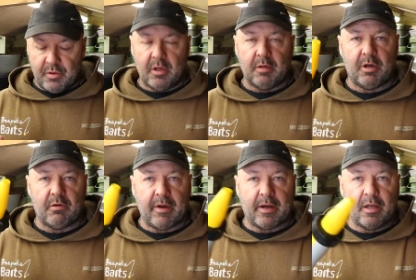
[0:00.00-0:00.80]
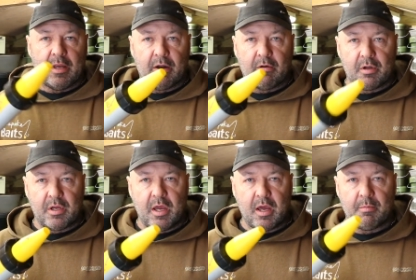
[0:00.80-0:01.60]
with a little bit of regulator on
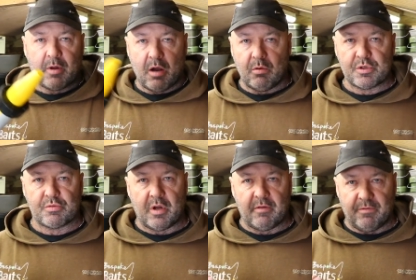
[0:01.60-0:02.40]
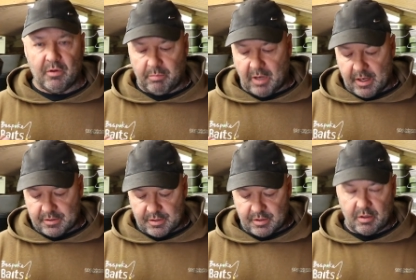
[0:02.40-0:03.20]
here, but I always run it full
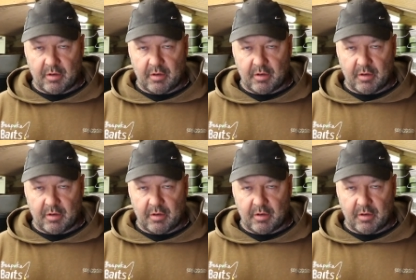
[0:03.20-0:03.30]
blast.